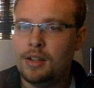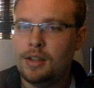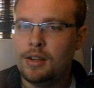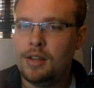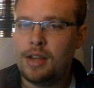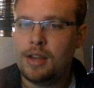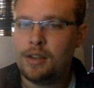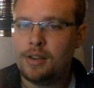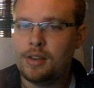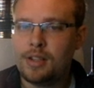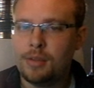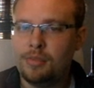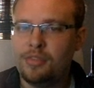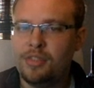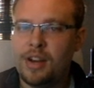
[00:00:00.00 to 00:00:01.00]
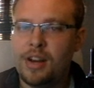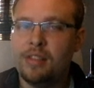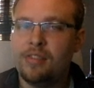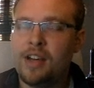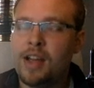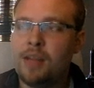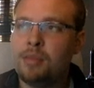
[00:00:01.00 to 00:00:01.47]
Now here's something fun.
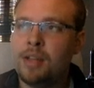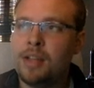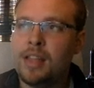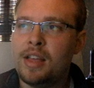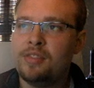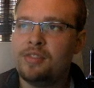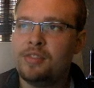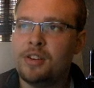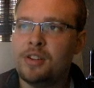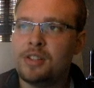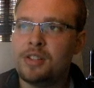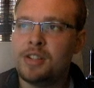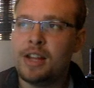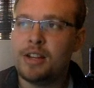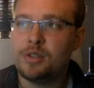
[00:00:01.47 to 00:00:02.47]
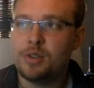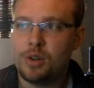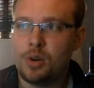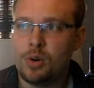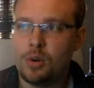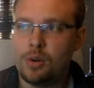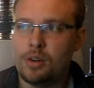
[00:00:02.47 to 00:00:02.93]
If I play that first
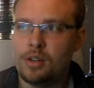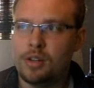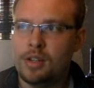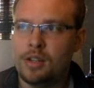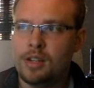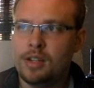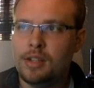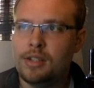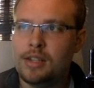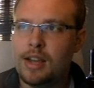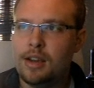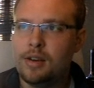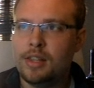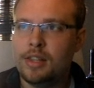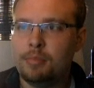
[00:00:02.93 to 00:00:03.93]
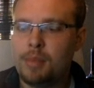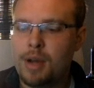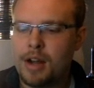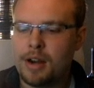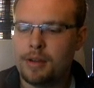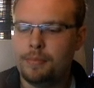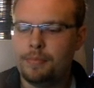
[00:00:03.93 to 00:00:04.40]
tetrachord down at the
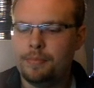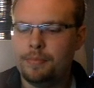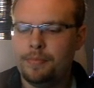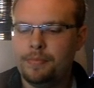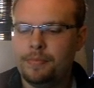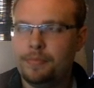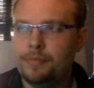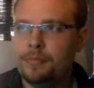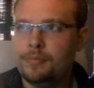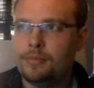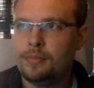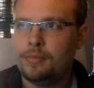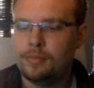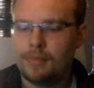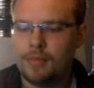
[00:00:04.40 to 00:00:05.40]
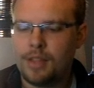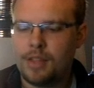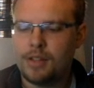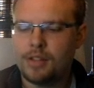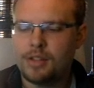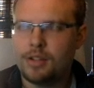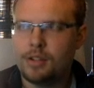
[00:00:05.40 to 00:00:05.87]
bottom, I
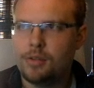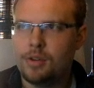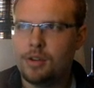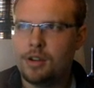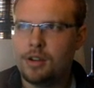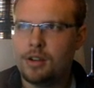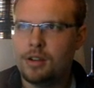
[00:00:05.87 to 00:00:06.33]
think it's gonna work.